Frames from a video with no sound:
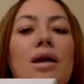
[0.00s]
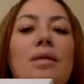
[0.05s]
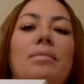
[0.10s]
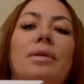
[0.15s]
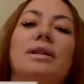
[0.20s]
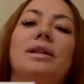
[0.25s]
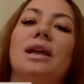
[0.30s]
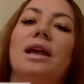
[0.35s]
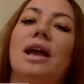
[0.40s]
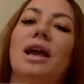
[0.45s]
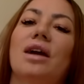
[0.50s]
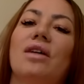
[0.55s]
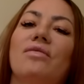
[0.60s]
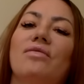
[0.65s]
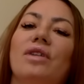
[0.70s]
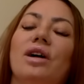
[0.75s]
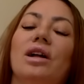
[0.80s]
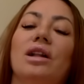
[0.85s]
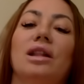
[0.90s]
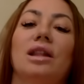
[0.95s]
but they have
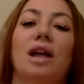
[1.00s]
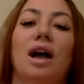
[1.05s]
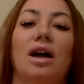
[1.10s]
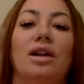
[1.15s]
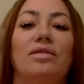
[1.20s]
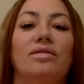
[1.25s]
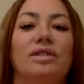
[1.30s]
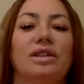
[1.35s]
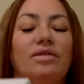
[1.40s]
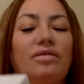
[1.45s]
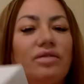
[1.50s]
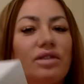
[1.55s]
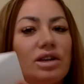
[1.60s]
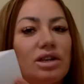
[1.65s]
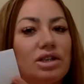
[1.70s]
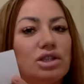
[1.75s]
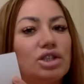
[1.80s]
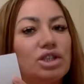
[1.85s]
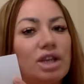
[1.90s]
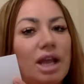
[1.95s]
a lot of
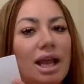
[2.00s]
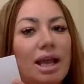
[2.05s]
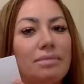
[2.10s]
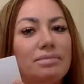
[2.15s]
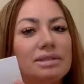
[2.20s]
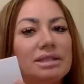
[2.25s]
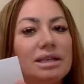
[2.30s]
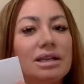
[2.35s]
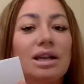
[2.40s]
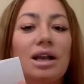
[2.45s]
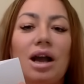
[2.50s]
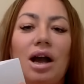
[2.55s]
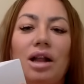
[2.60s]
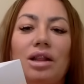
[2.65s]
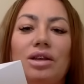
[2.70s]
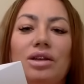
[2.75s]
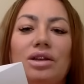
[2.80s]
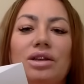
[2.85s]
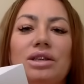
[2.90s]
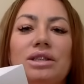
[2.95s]
different shapes and
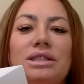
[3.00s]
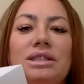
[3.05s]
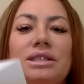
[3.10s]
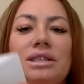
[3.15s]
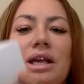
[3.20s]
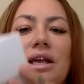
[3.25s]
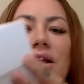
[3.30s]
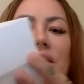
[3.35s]
colors